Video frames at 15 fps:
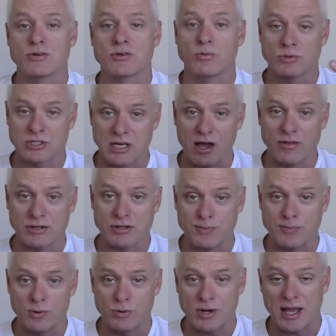It will slow the
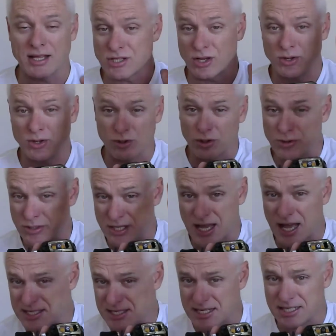spool down, so you'll lose
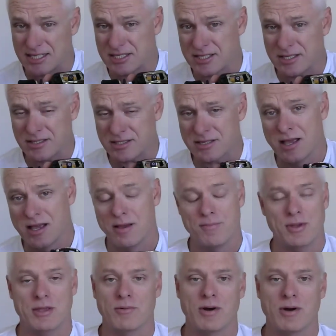casting distance,
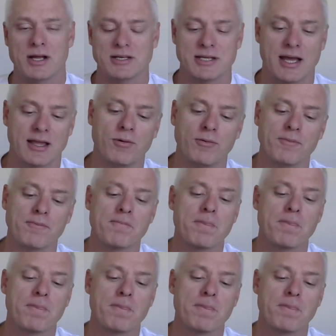but you won't tangle.